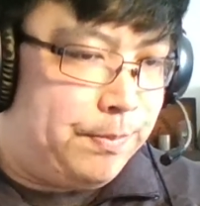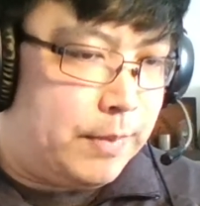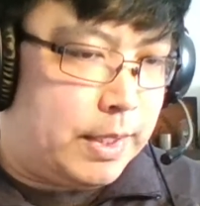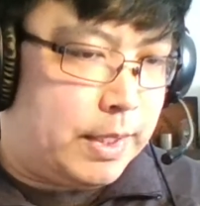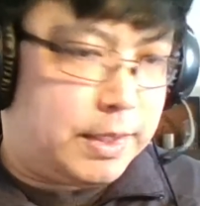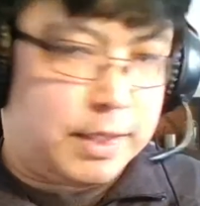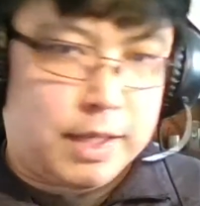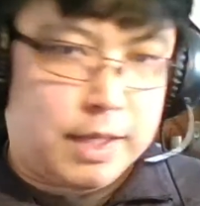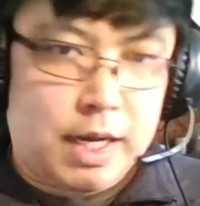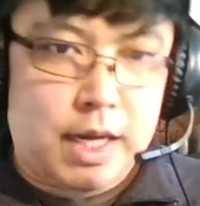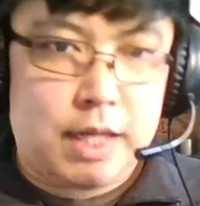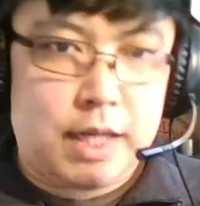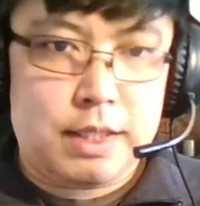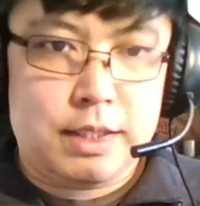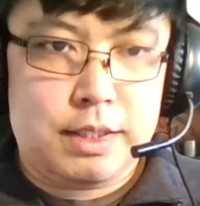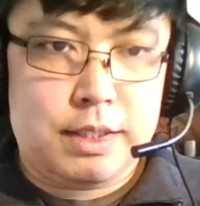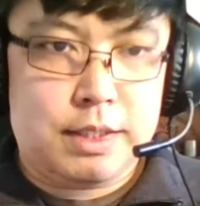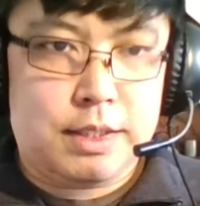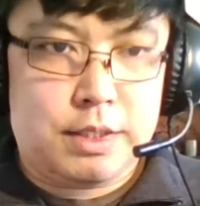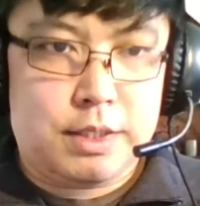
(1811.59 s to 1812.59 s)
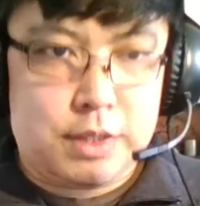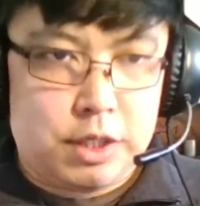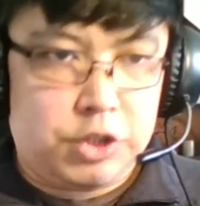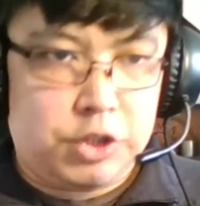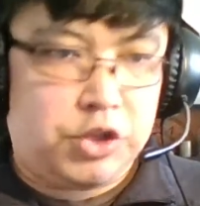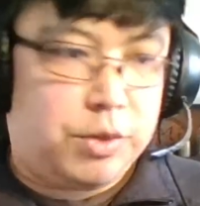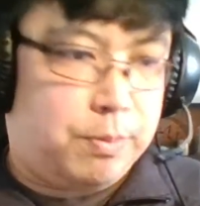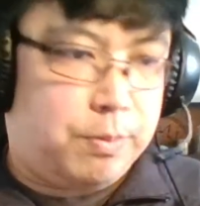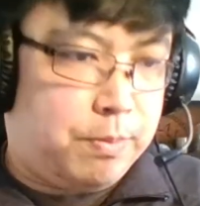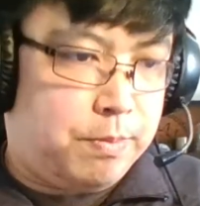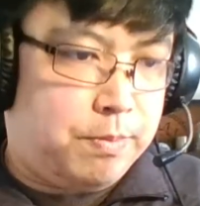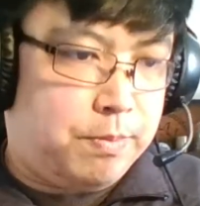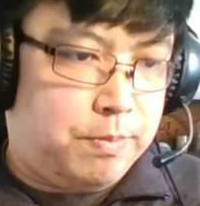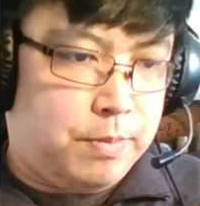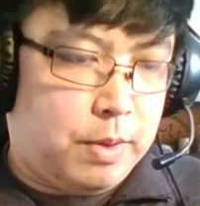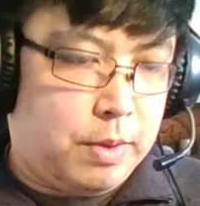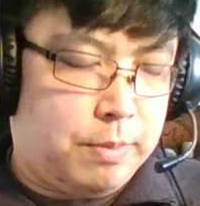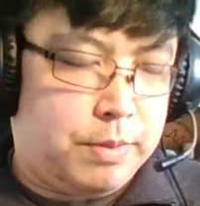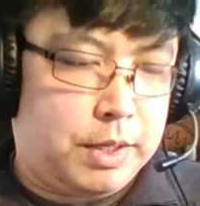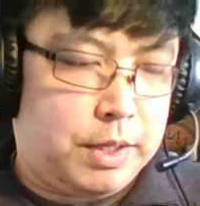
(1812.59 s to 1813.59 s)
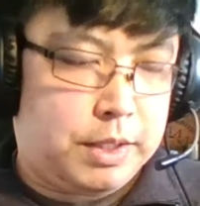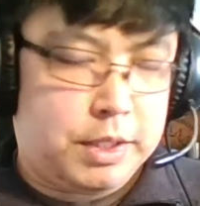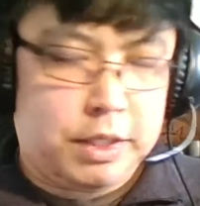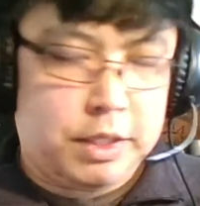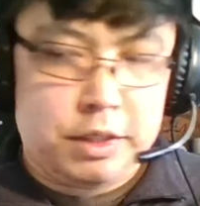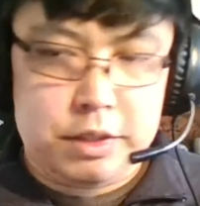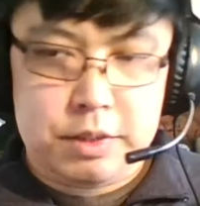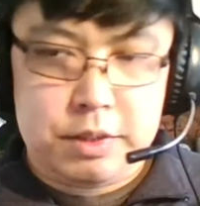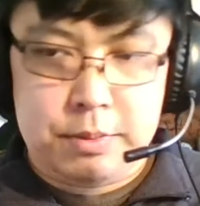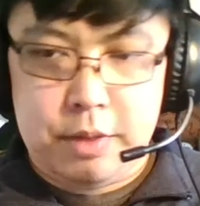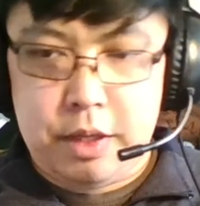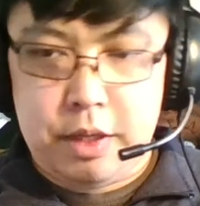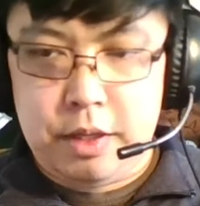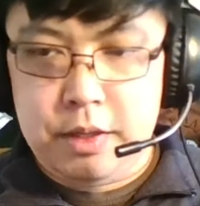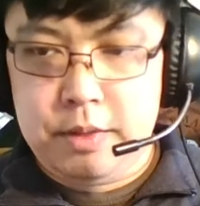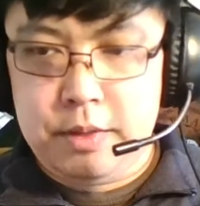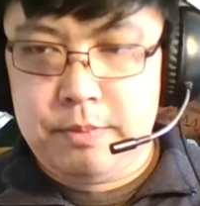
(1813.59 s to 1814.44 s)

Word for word: it's not such a big deal to me.